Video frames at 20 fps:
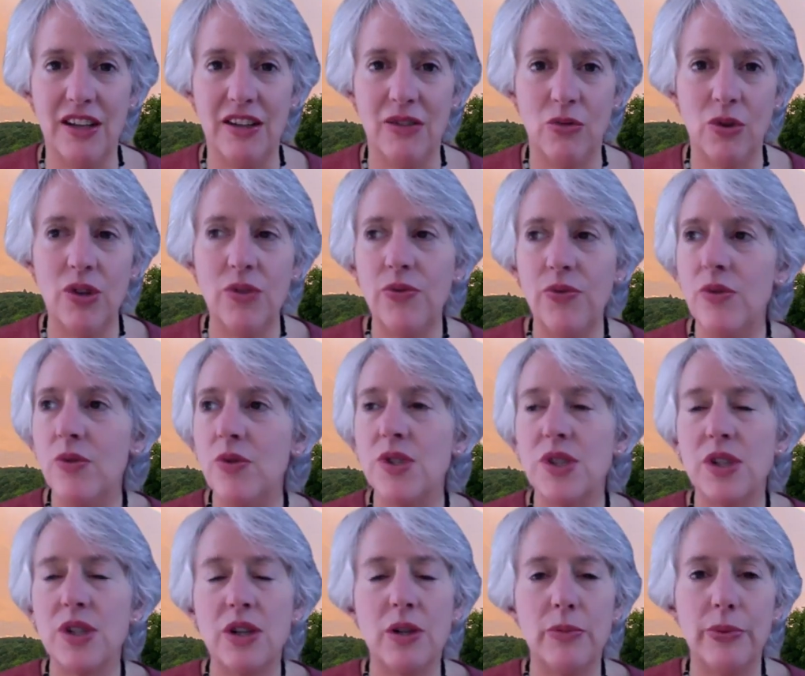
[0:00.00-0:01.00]
What if there was a
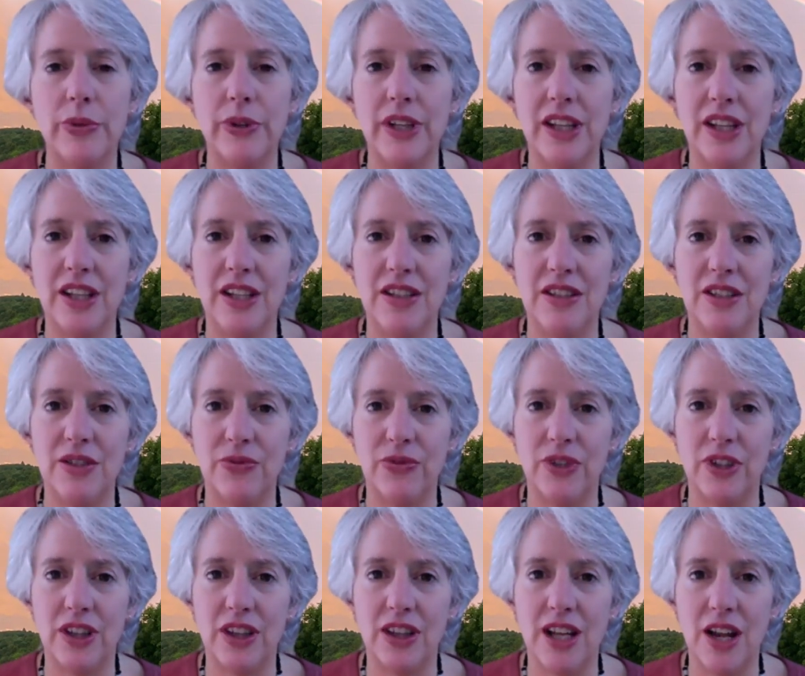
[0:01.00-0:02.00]
completely
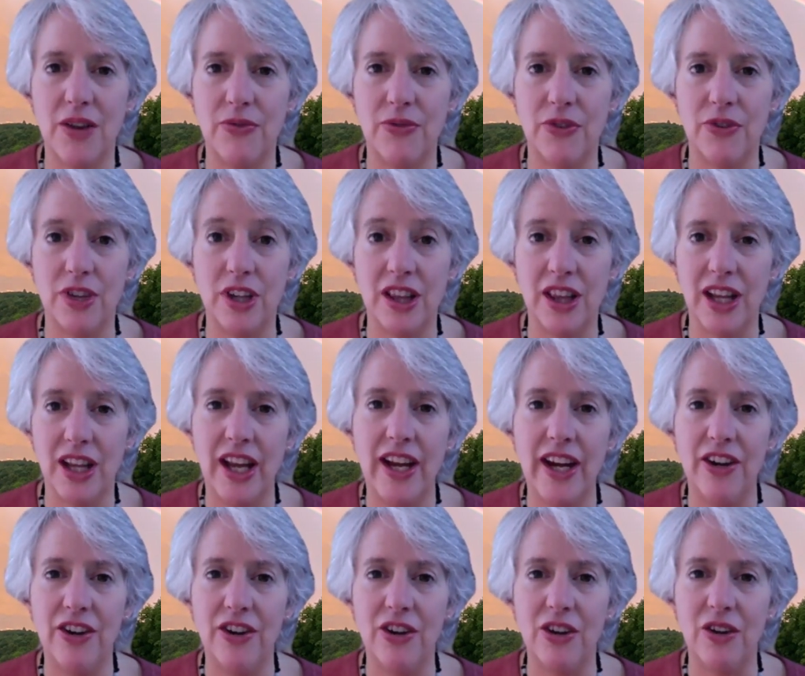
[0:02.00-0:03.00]
different level and
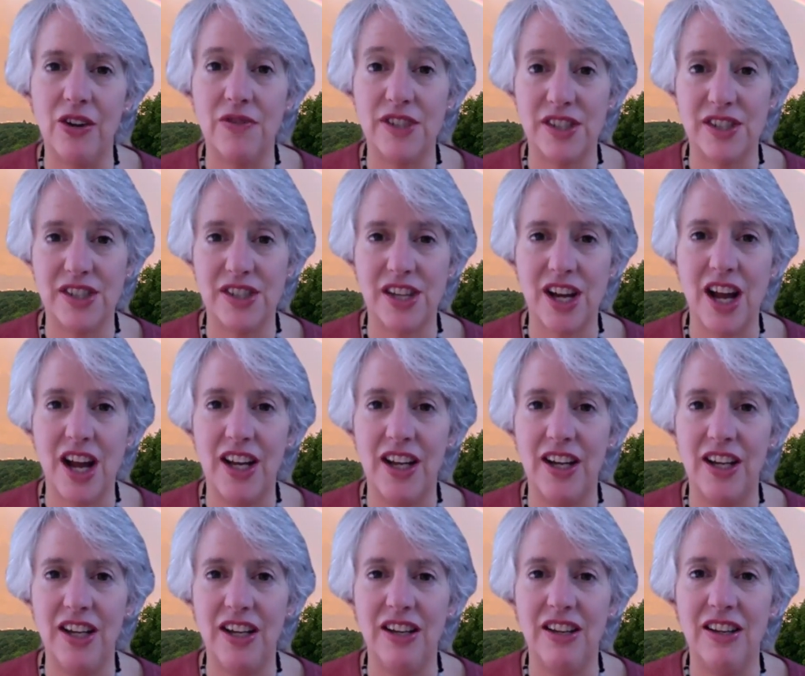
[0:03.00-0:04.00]
layer of
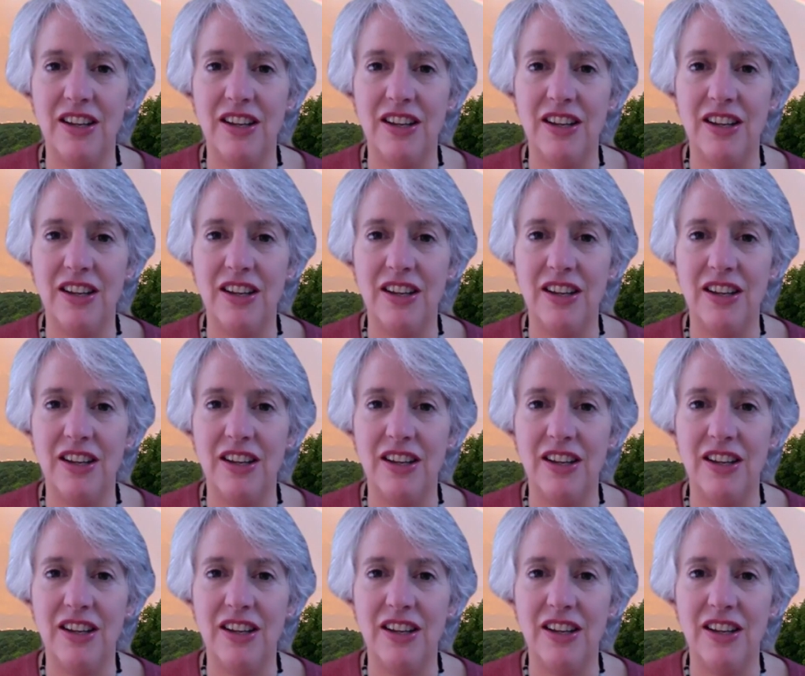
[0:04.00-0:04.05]
society?